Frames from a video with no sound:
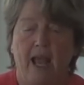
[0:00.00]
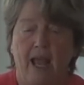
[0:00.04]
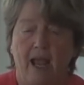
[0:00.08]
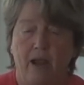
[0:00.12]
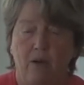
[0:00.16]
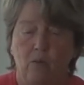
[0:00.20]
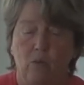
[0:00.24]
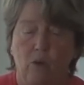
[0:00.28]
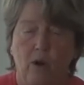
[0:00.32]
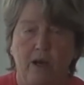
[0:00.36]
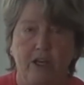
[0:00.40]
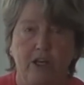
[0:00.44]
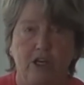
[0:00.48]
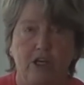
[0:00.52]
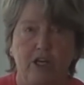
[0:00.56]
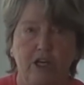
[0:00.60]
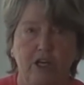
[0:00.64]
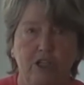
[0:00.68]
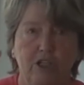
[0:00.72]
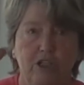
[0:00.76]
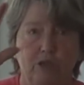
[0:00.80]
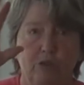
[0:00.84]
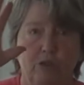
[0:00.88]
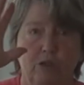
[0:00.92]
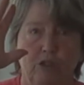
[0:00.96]
And what you're
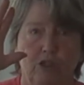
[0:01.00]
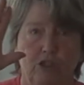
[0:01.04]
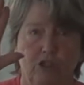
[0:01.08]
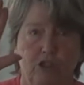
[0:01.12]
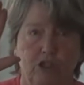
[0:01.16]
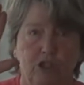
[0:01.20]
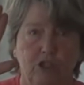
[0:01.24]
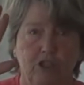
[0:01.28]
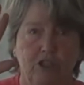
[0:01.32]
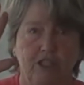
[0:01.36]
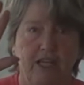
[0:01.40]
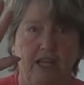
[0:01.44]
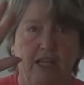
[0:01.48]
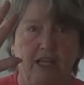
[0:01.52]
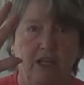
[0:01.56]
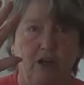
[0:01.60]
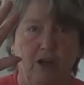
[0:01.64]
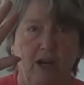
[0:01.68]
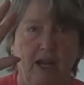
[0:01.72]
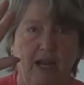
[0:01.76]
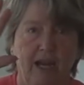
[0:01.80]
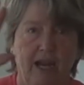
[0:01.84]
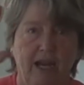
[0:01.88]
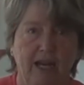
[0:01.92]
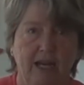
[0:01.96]
going to do is you're just going to take
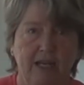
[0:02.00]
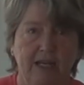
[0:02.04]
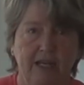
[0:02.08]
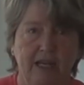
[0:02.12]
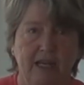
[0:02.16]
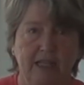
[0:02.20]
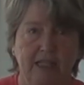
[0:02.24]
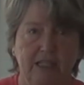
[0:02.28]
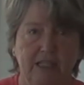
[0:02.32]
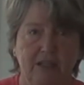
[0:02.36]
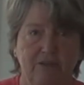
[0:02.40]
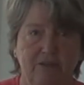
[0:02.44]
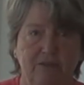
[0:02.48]
your hand nice